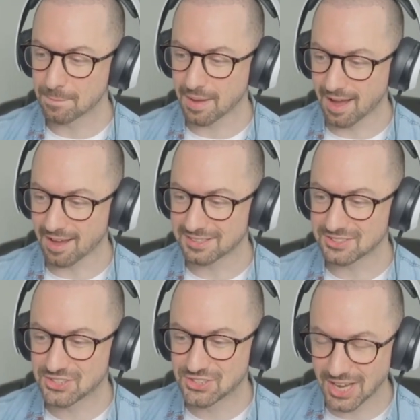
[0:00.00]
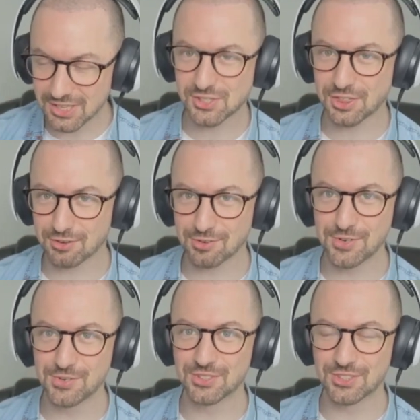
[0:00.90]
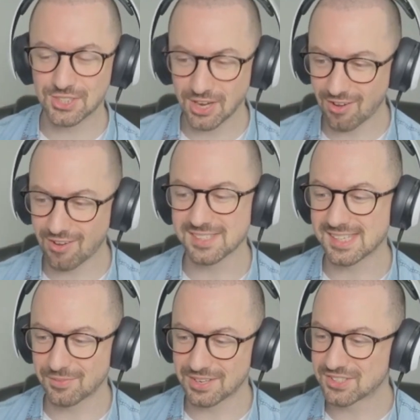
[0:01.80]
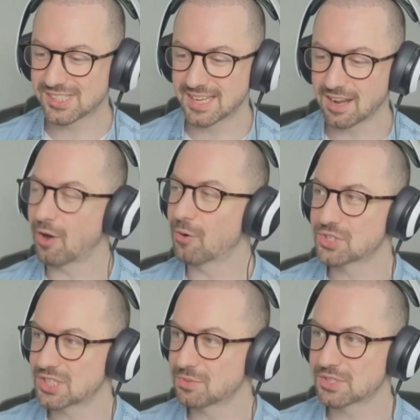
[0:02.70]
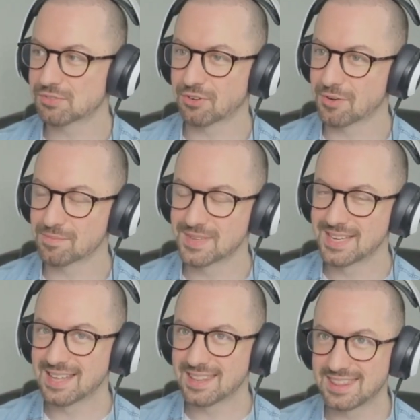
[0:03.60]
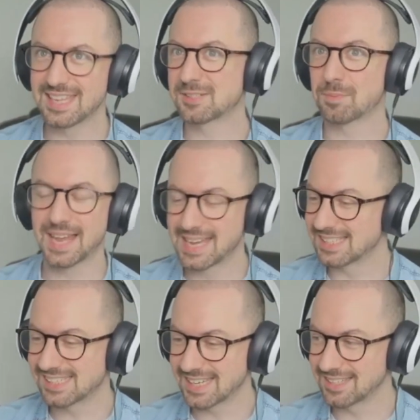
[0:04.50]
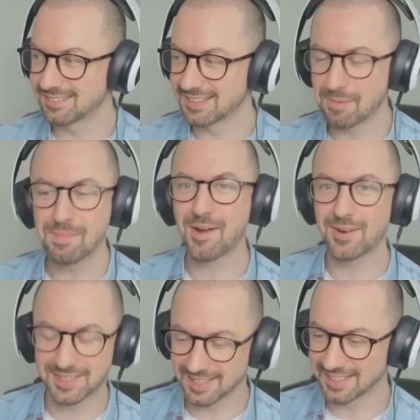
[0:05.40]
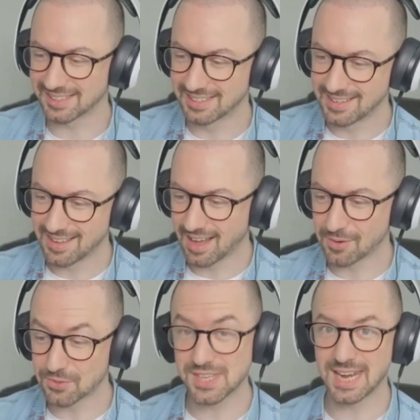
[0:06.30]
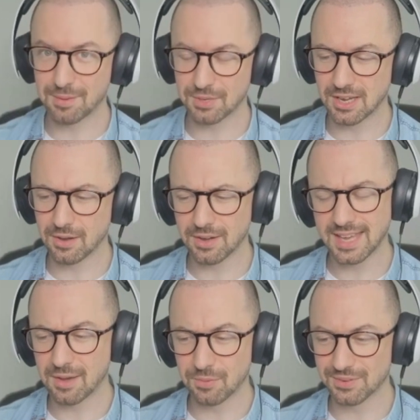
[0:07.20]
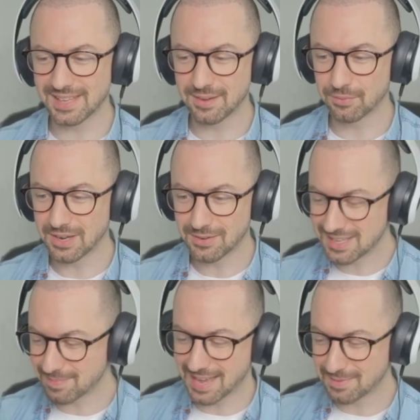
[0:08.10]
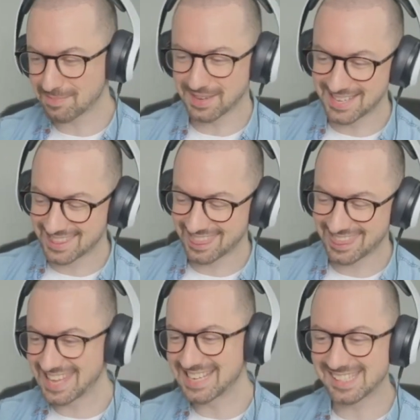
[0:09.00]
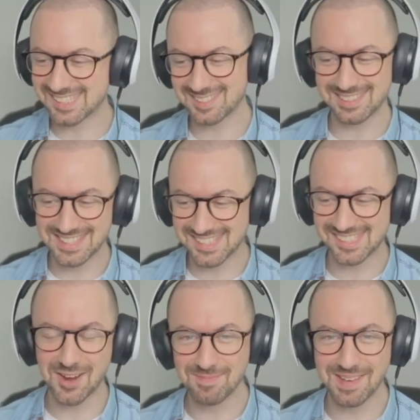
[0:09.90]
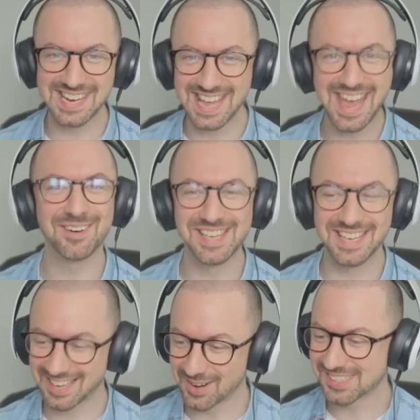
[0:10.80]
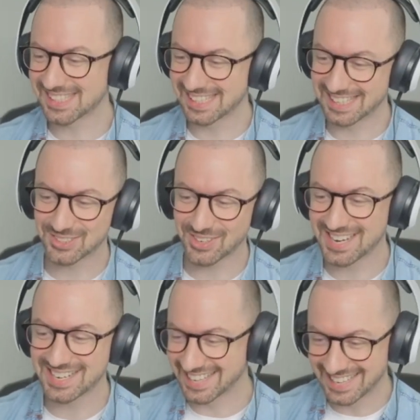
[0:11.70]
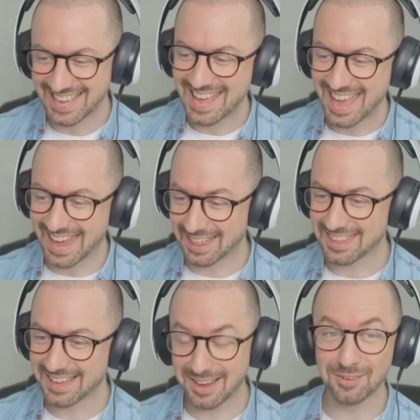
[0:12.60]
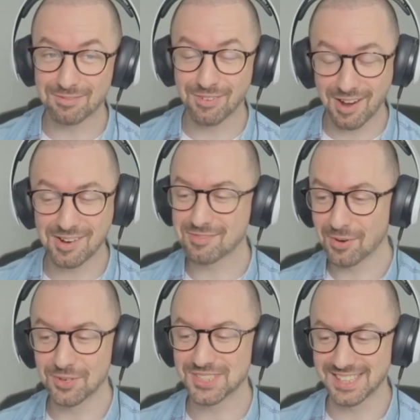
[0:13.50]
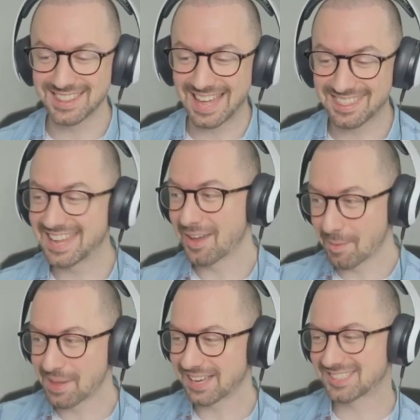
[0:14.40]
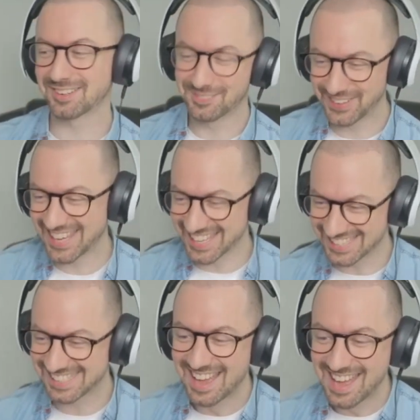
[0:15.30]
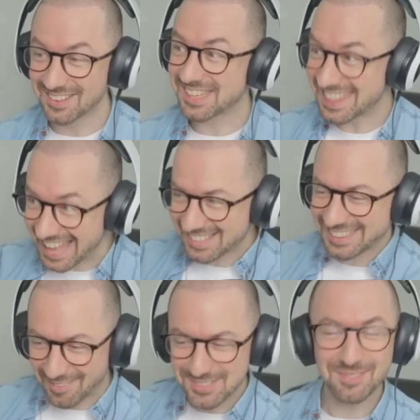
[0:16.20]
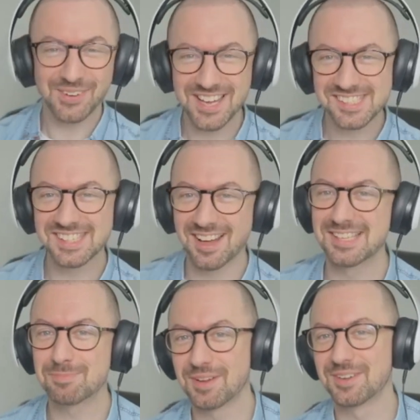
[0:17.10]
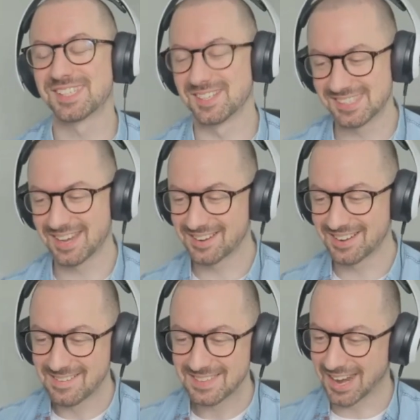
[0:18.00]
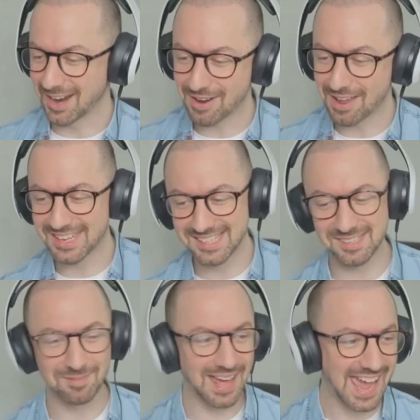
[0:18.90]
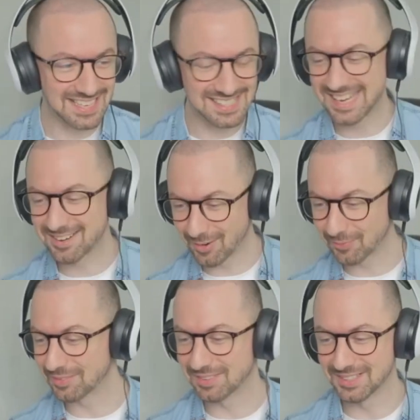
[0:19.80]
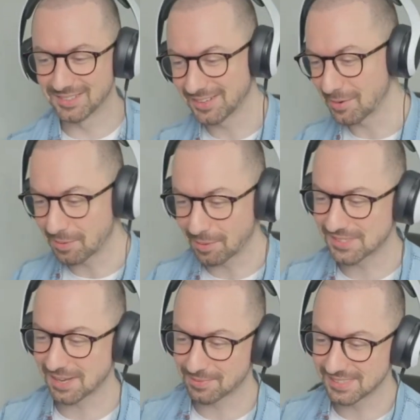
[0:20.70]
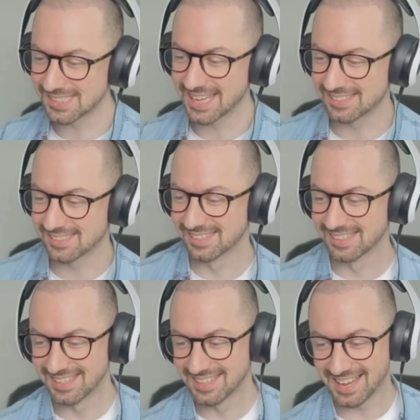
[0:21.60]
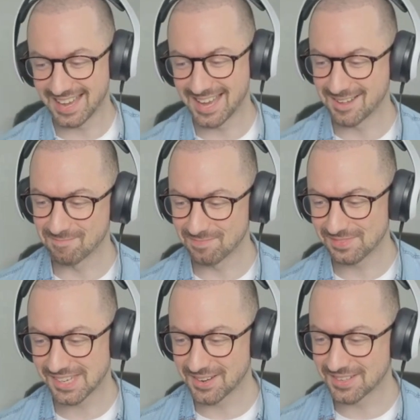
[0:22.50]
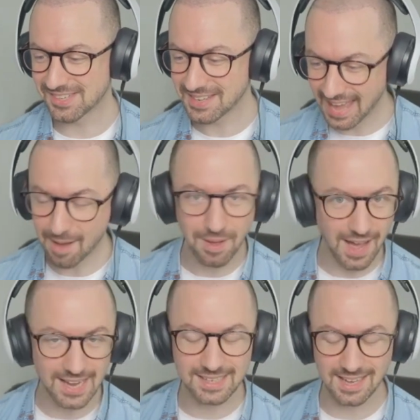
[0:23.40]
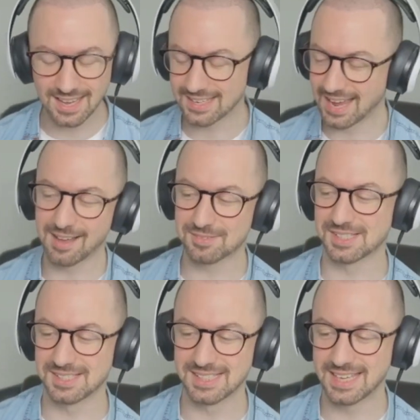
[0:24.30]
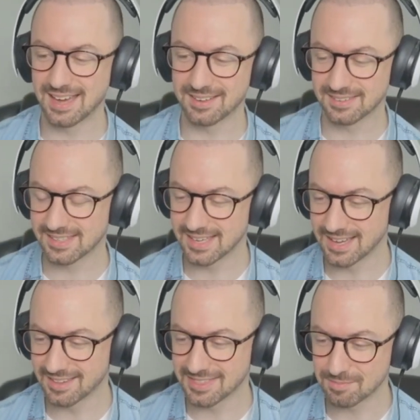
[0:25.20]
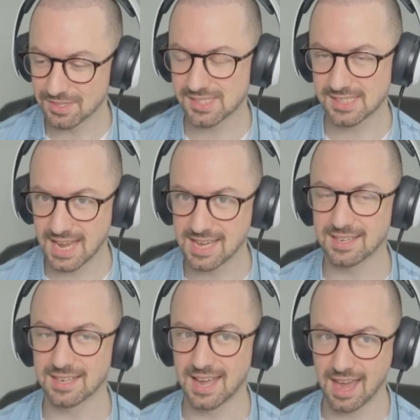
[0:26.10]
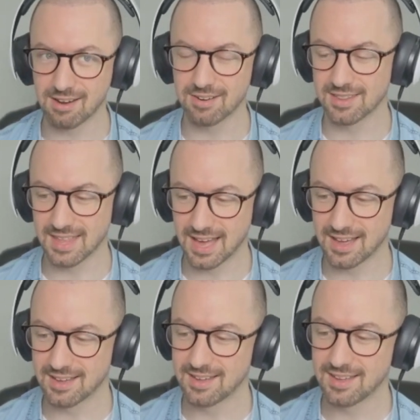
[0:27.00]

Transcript: but just through chance that when she said oh she was from this place in America I was then able to go okay well it would only maybe be these so many area codes and then I tried it and I think I got very fortunate that then her picture appeared. And I was like, that that was the person that I spoke to. Yeah. So, you know, rather than some like 80 year old woman who, who pops up instead. Um, yeah. So so yeah, but I can I can absolutely get the uh, the mistake and error that